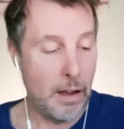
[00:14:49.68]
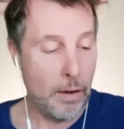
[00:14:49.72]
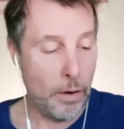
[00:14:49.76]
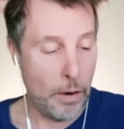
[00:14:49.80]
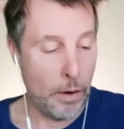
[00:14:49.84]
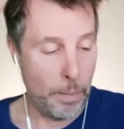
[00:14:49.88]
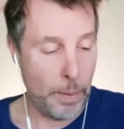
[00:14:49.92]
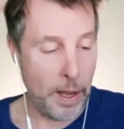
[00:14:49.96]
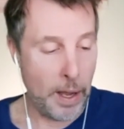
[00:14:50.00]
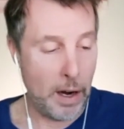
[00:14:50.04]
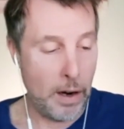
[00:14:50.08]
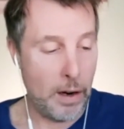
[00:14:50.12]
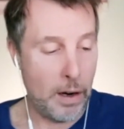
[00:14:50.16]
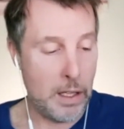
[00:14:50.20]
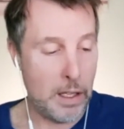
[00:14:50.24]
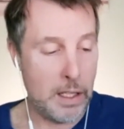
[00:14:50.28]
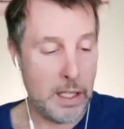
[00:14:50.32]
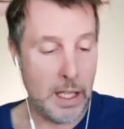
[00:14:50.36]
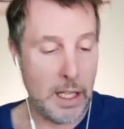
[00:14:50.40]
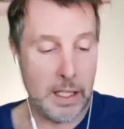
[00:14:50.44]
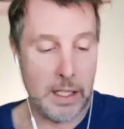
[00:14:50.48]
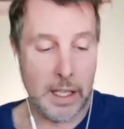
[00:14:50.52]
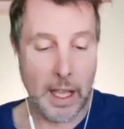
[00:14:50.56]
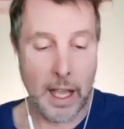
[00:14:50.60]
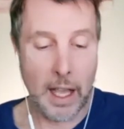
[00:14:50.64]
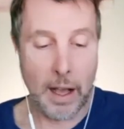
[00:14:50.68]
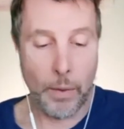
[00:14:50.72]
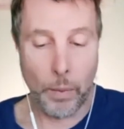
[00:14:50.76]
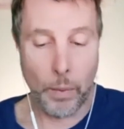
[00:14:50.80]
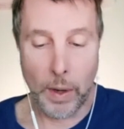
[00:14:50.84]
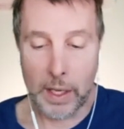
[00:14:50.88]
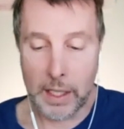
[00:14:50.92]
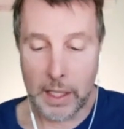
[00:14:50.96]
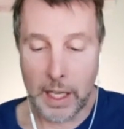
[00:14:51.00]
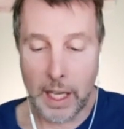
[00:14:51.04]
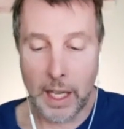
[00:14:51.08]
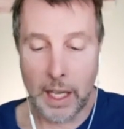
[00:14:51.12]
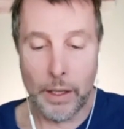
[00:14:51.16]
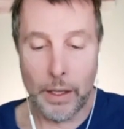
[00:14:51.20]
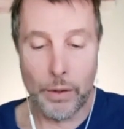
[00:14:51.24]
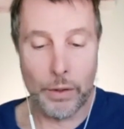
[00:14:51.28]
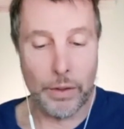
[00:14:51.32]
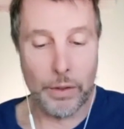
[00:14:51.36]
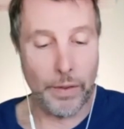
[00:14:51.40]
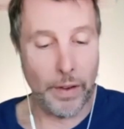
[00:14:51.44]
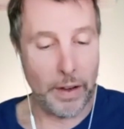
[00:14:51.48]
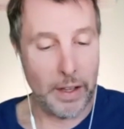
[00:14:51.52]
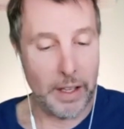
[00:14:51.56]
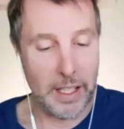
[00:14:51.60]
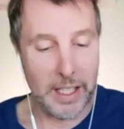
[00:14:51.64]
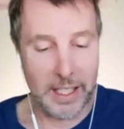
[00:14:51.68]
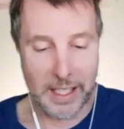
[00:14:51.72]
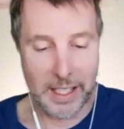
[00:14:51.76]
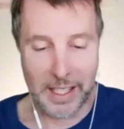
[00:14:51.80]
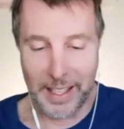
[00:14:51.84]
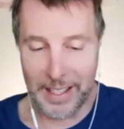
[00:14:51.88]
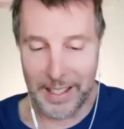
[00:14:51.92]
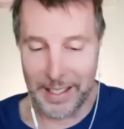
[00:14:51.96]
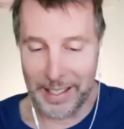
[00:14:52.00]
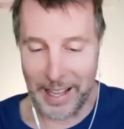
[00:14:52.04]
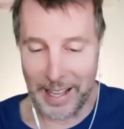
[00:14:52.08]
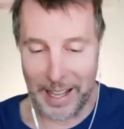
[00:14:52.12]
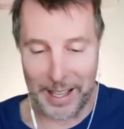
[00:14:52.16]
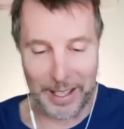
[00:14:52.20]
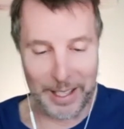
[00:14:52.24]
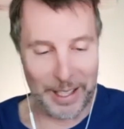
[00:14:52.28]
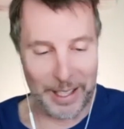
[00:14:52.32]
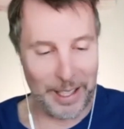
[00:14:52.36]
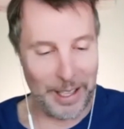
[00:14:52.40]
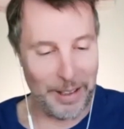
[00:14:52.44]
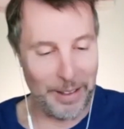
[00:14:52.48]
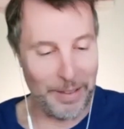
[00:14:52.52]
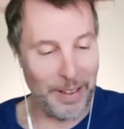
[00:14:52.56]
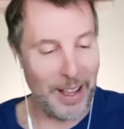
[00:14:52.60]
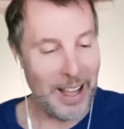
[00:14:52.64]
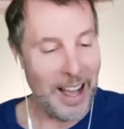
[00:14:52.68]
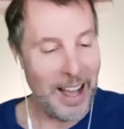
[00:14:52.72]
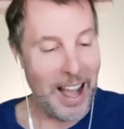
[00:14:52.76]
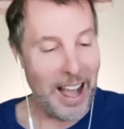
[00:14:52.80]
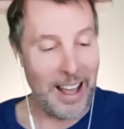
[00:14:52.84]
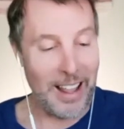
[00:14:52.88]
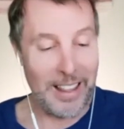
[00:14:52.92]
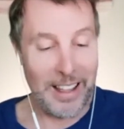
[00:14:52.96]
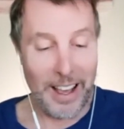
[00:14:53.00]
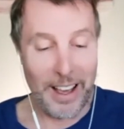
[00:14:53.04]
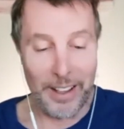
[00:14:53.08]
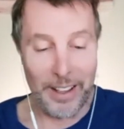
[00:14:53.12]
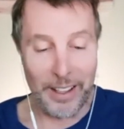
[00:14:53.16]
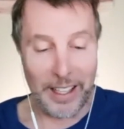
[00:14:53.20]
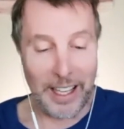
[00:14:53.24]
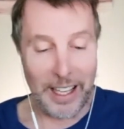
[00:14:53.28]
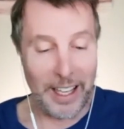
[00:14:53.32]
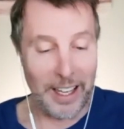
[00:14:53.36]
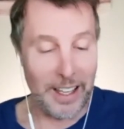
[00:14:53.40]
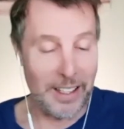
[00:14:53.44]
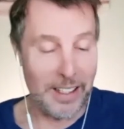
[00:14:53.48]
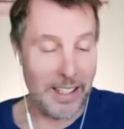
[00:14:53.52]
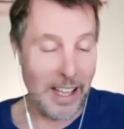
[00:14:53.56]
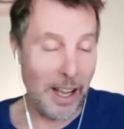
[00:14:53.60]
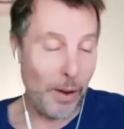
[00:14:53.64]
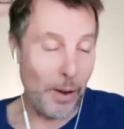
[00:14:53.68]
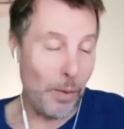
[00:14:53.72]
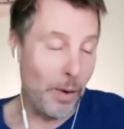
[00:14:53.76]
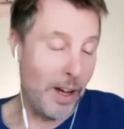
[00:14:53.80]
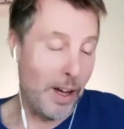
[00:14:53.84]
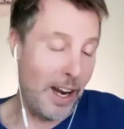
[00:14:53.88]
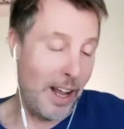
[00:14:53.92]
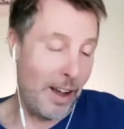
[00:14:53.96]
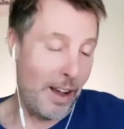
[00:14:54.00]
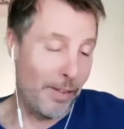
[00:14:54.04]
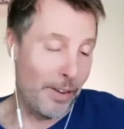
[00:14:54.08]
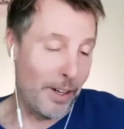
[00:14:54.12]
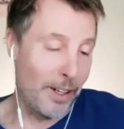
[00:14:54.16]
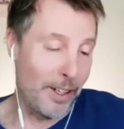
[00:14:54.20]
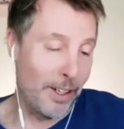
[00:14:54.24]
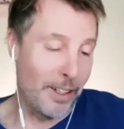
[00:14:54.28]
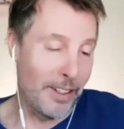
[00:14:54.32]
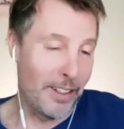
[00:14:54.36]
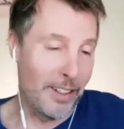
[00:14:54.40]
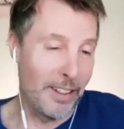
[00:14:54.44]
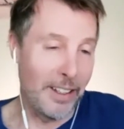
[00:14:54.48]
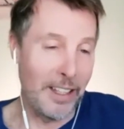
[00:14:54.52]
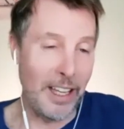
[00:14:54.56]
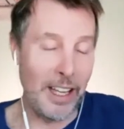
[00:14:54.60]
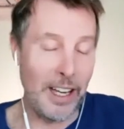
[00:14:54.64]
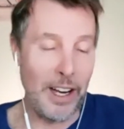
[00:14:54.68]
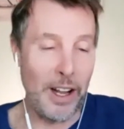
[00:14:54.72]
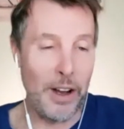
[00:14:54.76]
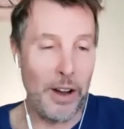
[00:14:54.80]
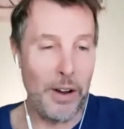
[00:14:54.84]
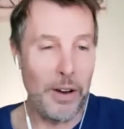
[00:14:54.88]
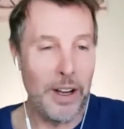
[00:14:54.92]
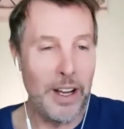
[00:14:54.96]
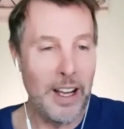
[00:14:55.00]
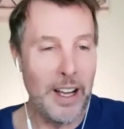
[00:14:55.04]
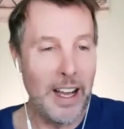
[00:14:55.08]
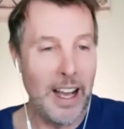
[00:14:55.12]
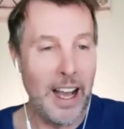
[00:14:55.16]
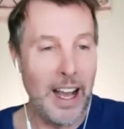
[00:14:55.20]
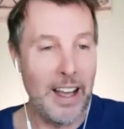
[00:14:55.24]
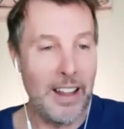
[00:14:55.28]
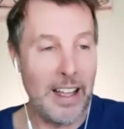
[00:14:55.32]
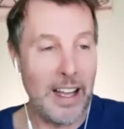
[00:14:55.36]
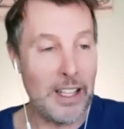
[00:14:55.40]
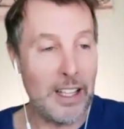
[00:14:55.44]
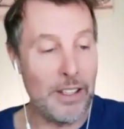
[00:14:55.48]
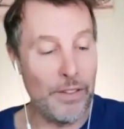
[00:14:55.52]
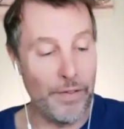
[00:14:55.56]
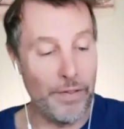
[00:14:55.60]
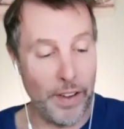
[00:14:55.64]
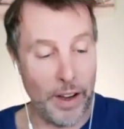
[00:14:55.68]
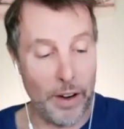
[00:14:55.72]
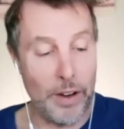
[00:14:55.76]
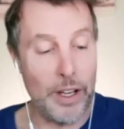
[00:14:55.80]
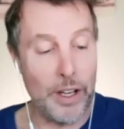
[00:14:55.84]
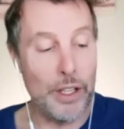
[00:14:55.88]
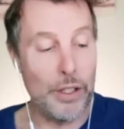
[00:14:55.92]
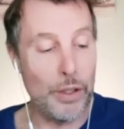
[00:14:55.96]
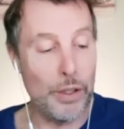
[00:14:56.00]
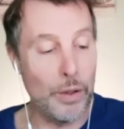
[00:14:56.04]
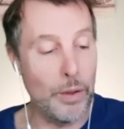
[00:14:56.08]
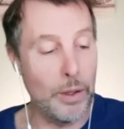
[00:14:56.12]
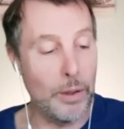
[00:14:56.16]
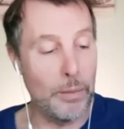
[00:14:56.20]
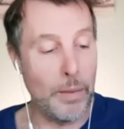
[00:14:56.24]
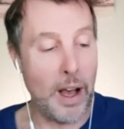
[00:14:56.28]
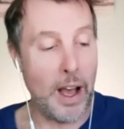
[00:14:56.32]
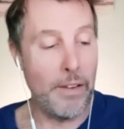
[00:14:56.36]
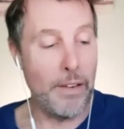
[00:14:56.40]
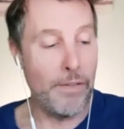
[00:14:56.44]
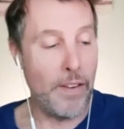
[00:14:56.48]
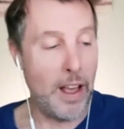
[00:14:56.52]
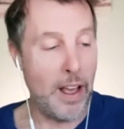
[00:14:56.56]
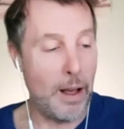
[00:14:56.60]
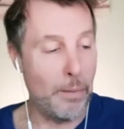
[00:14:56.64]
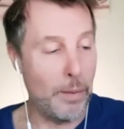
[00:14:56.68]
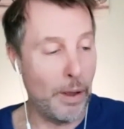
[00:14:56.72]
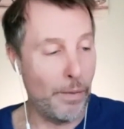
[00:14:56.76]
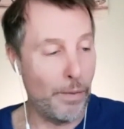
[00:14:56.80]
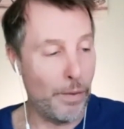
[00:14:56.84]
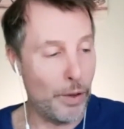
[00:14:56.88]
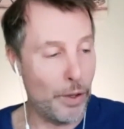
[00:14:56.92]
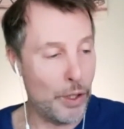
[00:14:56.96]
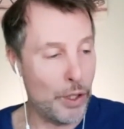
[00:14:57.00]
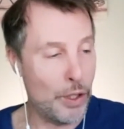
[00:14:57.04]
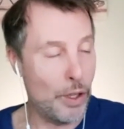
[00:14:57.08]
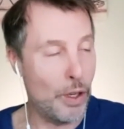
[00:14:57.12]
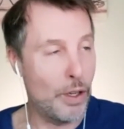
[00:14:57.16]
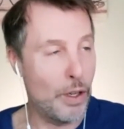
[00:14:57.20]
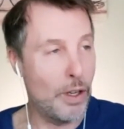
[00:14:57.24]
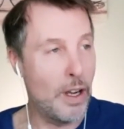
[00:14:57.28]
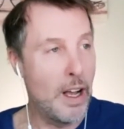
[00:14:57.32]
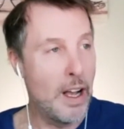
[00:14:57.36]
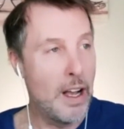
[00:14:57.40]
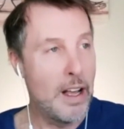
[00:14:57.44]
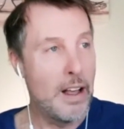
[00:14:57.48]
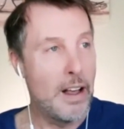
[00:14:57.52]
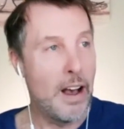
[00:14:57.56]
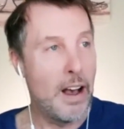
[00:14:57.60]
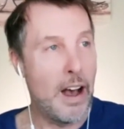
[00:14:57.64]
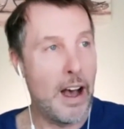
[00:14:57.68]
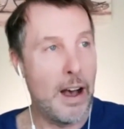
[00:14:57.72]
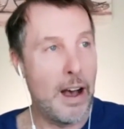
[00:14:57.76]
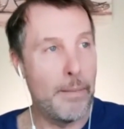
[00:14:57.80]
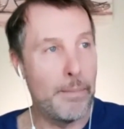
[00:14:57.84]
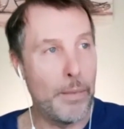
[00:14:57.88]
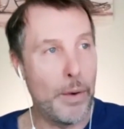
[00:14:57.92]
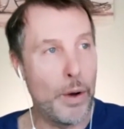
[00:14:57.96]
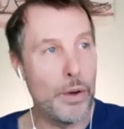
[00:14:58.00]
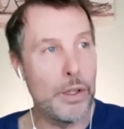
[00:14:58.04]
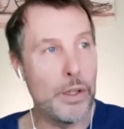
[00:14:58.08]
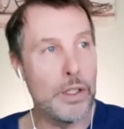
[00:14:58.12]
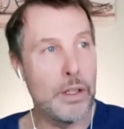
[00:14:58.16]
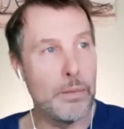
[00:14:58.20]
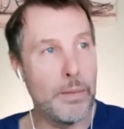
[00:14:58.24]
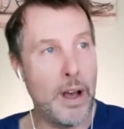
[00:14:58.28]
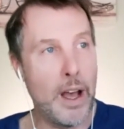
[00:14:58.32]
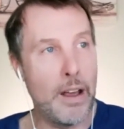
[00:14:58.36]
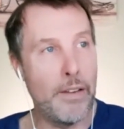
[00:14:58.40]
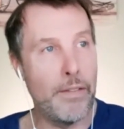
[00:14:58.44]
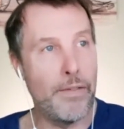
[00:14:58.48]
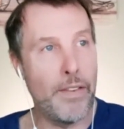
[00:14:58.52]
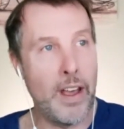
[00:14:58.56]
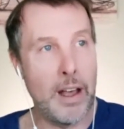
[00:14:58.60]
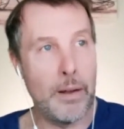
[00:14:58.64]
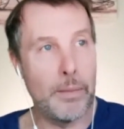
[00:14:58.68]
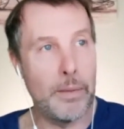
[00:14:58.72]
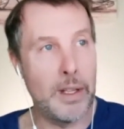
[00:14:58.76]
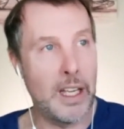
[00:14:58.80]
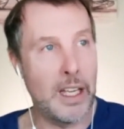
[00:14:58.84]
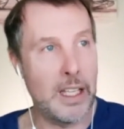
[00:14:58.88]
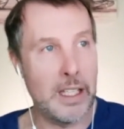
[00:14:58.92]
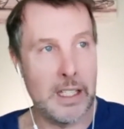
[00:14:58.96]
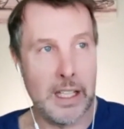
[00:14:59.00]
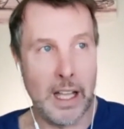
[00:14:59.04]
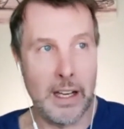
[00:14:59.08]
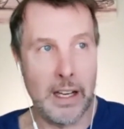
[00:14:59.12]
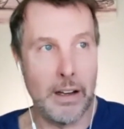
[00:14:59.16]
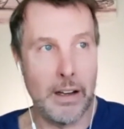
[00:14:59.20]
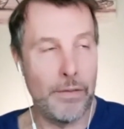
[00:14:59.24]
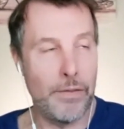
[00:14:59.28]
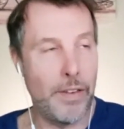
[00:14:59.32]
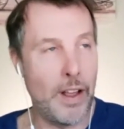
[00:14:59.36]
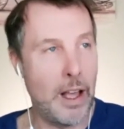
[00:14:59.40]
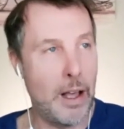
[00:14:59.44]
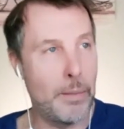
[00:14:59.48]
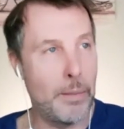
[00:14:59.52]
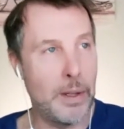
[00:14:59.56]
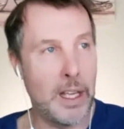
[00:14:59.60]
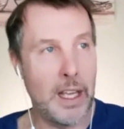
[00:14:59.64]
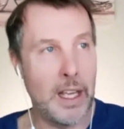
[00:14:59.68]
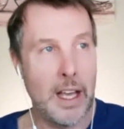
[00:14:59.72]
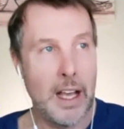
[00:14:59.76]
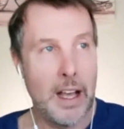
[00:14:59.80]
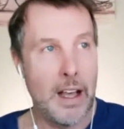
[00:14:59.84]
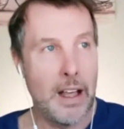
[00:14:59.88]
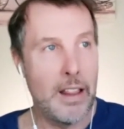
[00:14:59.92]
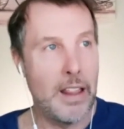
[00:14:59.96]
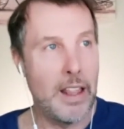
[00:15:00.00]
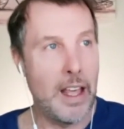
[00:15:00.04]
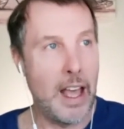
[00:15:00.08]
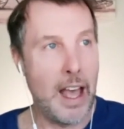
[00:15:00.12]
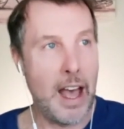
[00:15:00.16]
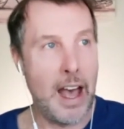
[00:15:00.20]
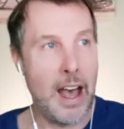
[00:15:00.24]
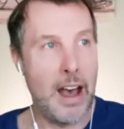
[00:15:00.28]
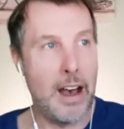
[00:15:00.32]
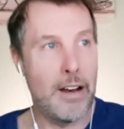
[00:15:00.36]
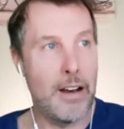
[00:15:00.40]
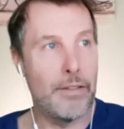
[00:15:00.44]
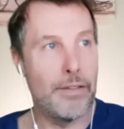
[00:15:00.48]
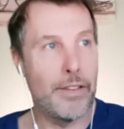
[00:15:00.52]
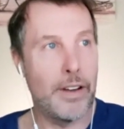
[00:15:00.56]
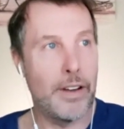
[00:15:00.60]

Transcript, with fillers: or parents, they say, one kid who's very sensitive. And the other kid is like, whatever, you know. And that's very true in my family for sure. Uh, most of my family, extended family, they have